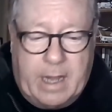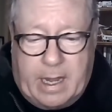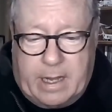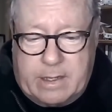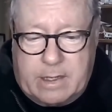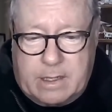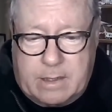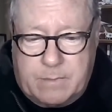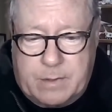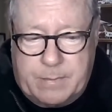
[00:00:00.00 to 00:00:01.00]
And
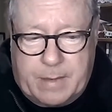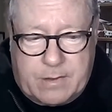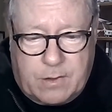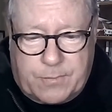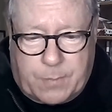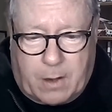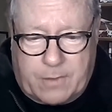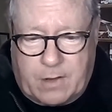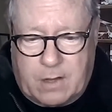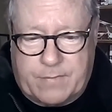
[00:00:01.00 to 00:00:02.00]
uh, we make those
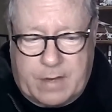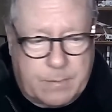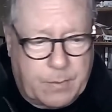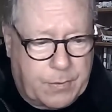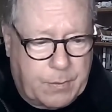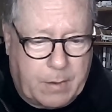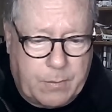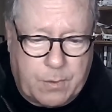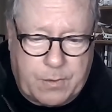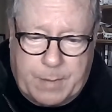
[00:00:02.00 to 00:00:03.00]
products all available
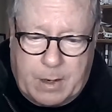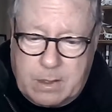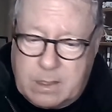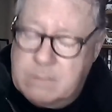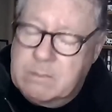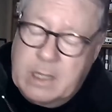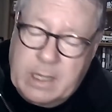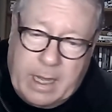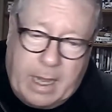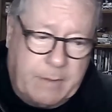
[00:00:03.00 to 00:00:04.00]
throughout North America.
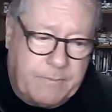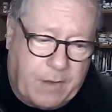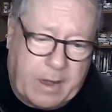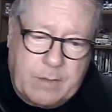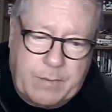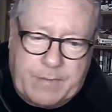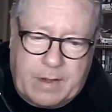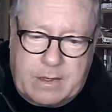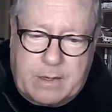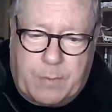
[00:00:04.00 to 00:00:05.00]
And frankly, we've
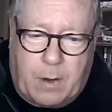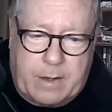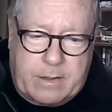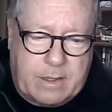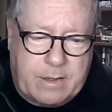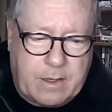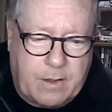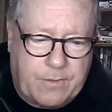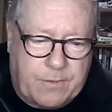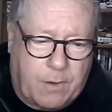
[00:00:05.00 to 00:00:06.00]
got the product uh, that
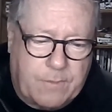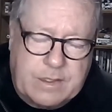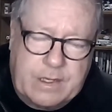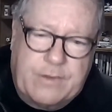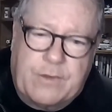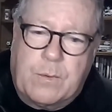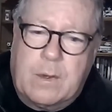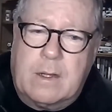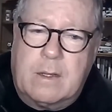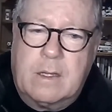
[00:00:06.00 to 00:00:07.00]
goes overseas as
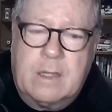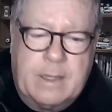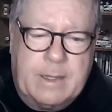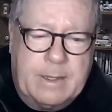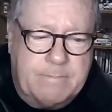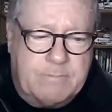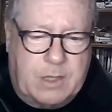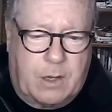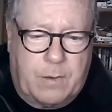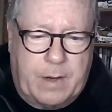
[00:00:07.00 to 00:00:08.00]
well.
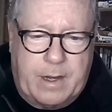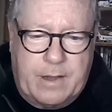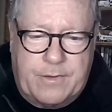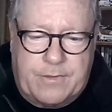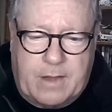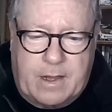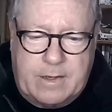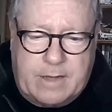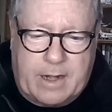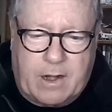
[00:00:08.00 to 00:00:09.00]
So it is
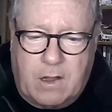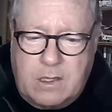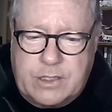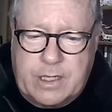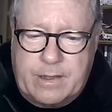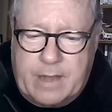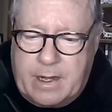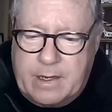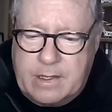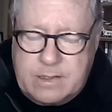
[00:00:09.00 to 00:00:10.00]
a technology that
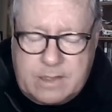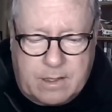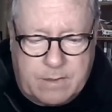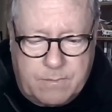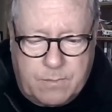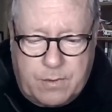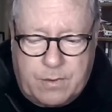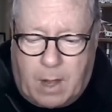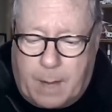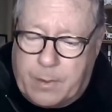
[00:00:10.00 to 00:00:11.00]
is uh, with
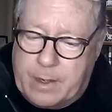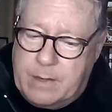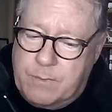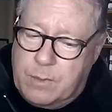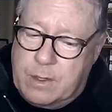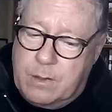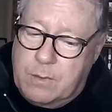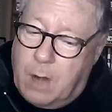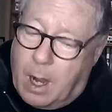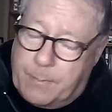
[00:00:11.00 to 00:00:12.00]
operating, with,
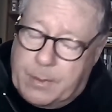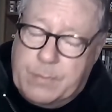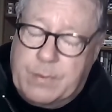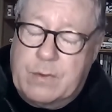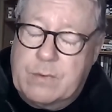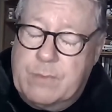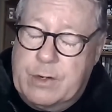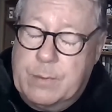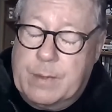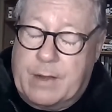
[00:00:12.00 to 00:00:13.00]
operated with
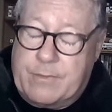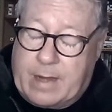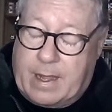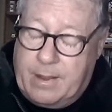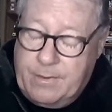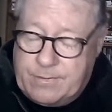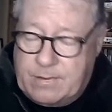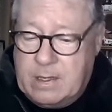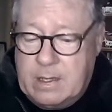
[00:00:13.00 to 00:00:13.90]
renewable natural gas.